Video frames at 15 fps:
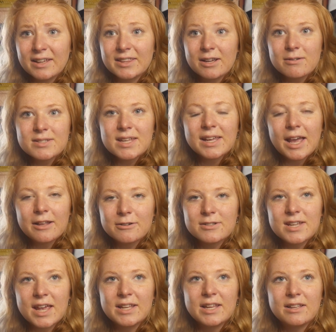Like, there was like
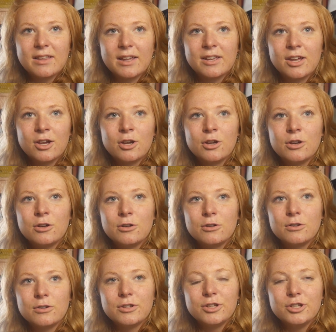entertaining like
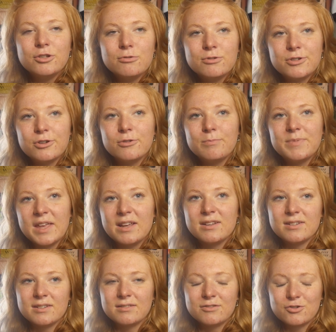YouTube
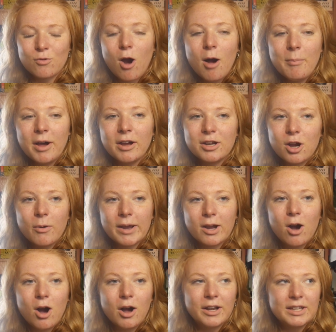thing drama going
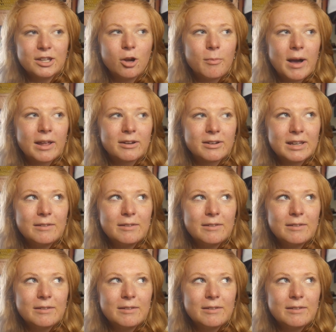on, no matter,